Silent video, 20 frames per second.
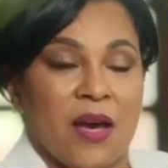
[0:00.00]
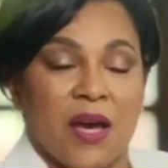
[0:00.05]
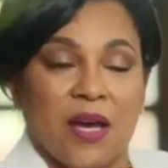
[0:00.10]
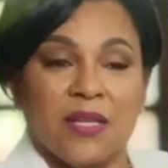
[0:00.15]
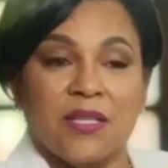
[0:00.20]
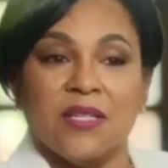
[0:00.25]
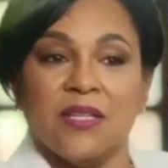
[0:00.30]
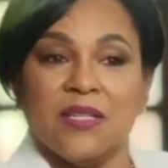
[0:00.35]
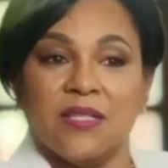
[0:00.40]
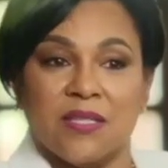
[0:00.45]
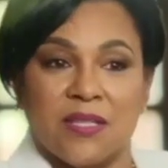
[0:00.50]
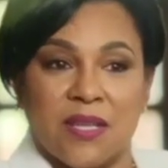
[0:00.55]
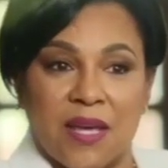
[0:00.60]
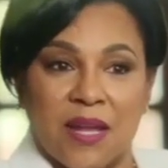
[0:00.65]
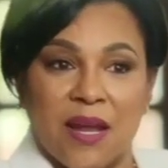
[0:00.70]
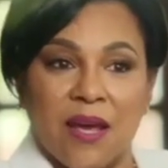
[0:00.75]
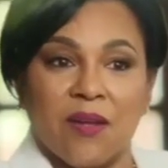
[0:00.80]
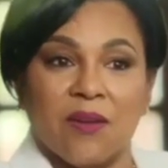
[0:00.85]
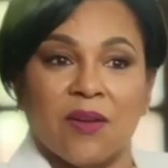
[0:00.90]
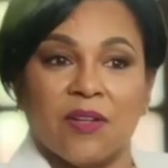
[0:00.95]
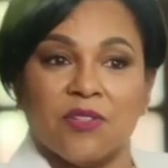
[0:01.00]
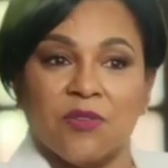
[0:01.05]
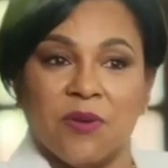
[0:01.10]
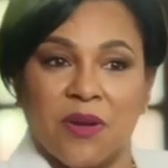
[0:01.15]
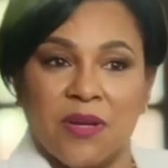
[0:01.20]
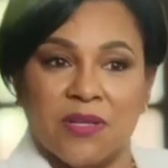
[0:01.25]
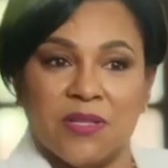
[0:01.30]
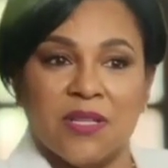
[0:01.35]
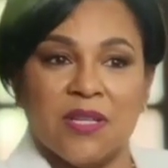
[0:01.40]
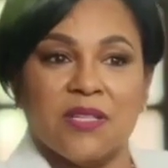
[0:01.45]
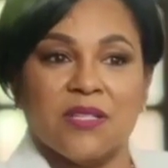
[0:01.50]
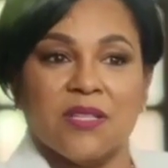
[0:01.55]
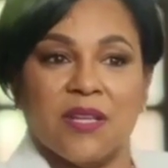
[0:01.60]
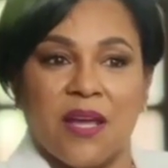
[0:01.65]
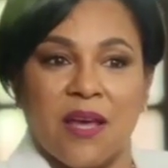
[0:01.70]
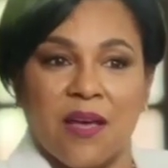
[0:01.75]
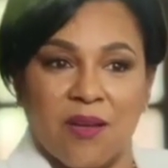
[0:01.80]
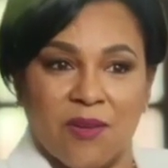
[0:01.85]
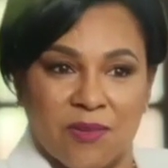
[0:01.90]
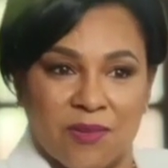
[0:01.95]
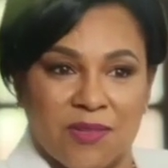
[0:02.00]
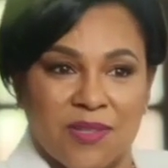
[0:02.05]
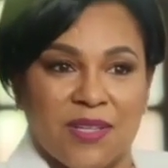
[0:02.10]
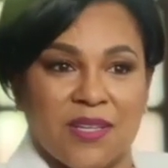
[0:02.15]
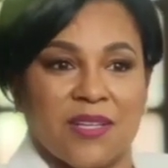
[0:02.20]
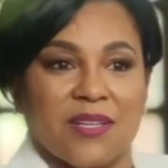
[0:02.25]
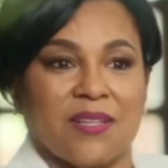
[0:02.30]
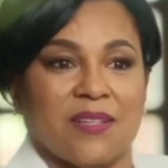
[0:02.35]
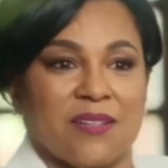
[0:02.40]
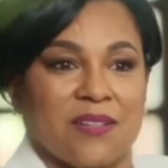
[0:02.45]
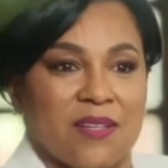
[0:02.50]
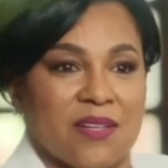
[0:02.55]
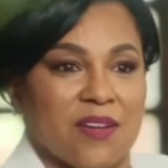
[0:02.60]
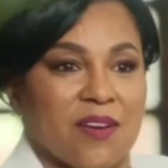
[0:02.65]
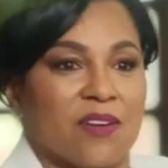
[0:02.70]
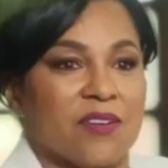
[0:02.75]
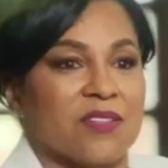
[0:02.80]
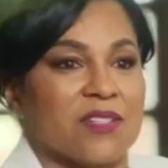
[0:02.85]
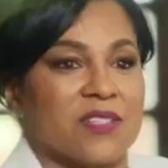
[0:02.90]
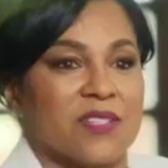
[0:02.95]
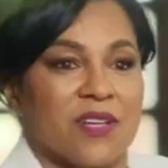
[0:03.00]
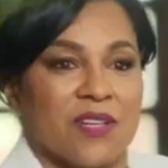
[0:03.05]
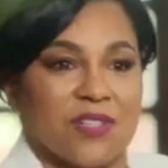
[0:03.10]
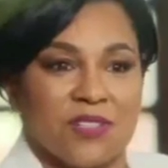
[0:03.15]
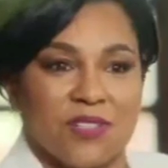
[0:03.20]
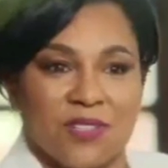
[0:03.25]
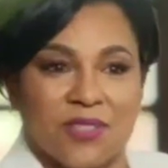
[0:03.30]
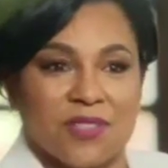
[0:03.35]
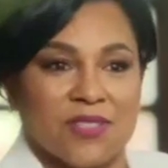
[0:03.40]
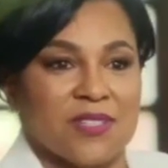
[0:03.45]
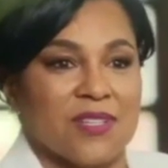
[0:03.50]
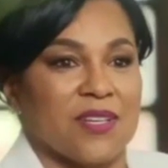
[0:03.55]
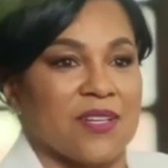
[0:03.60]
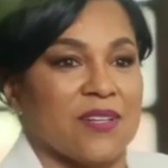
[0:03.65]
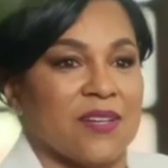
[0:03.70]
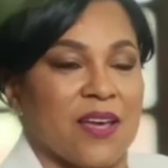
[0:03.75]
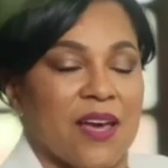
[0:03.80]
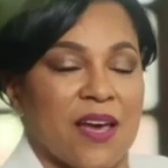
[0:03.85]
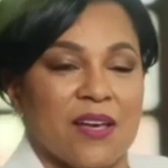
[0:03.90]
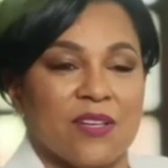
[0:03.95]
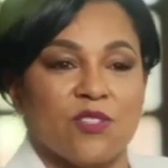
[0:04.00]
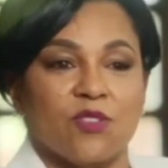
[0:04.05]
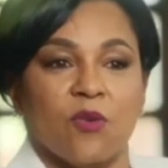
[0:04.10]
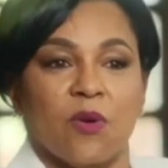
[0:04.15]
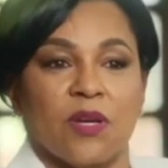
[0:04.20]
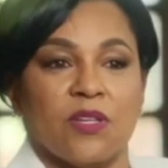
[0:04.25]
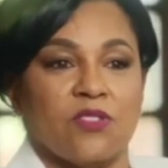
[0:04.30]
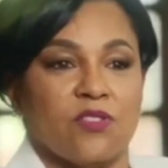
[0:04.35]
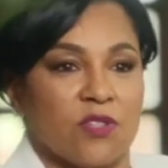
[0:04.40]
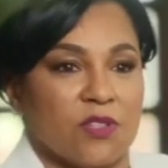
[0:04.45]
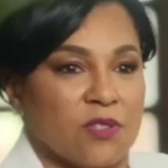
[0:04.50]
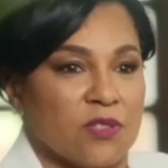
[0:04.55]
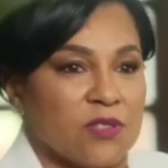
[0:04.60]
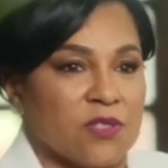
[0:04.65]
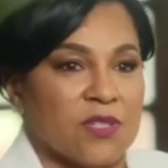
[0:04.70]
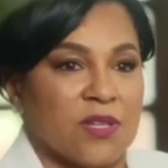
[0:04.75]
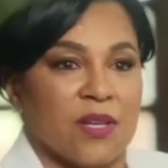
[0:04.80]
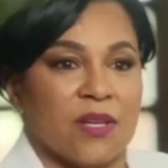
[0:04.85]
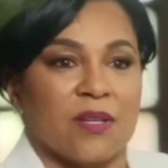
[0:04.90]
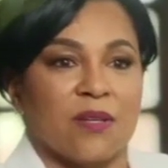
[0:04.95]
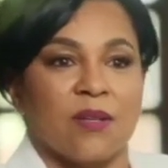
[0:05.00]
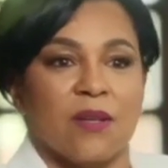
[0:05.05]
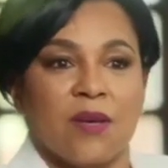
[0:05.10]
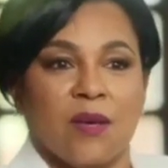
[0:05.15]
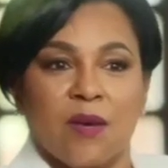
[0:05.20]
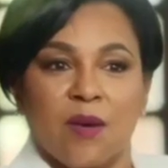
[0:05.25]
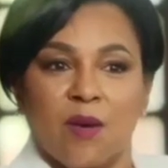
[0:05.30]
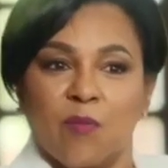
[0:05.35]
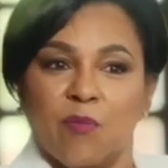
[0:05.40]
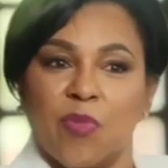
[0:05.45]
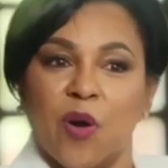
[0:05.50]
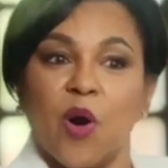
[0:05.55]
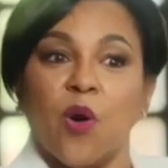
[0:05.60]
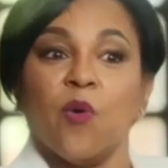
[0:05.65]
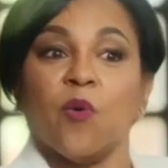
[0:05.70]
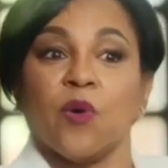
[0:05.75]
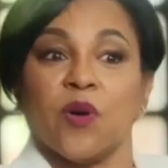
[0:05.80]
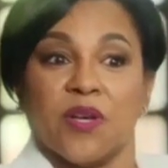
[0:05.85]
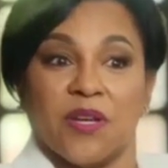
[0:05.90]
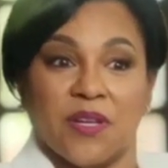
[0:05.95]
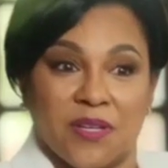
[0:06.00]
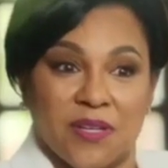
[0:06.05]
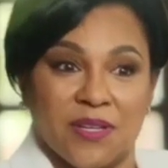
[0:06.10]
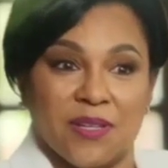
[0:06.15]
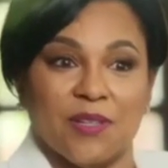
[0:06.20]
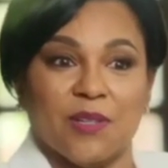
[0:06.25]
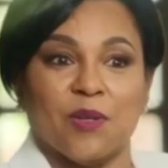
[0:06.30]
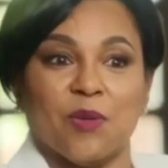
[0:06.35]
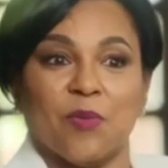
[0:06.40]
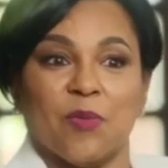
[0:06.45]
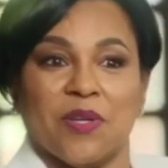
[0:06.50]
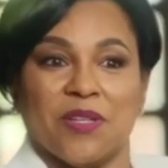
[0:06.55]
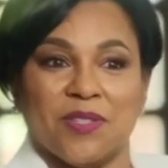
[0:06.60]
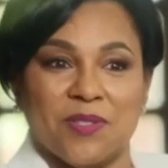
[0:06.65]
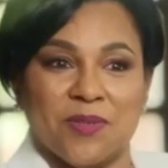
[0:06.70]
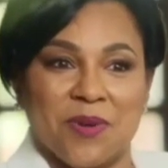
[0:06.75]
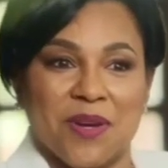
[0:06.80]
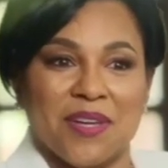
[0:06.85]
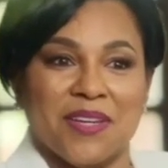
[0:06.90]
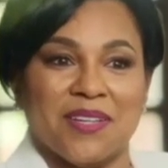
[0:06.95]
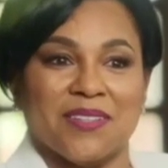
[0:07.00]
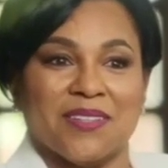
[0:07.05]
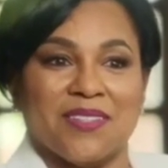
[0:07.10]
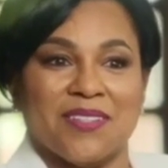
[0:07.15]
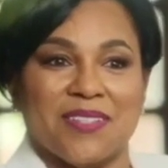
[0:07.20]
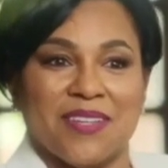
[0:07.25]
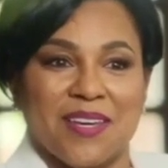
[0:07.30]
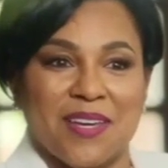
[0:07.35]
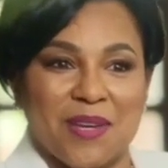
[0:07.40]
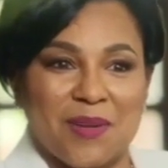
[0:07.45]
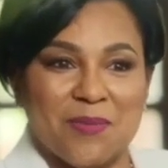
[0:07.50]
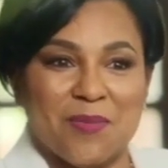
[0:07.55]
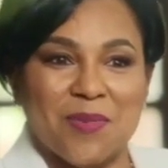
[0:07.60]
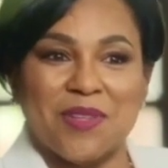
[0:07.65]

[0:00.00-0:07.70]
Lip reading: I tease that out. I try and tease it out in our discussions and ask questions and poke a little bit so I can see